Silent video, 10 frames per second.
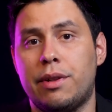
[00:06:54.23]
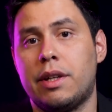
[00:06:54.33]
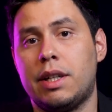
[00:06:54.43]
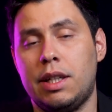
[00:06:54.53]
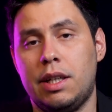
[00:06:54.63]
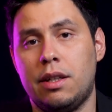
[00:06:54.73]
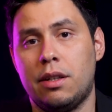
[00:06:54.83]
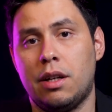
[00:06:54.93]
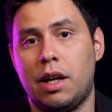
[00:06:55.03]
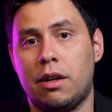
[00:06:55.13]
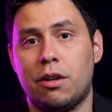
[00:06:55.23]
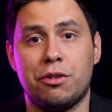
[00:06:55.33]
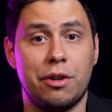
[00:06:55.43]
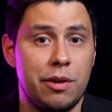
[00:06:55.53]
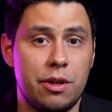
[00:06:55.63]
13 uh,
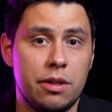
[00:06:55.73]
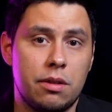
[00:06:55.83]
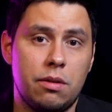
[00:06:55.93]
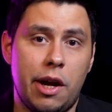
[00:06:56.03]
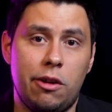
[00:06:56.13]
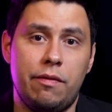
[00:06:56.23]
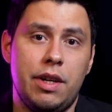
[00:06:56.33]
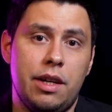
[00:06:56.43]
contributors who helped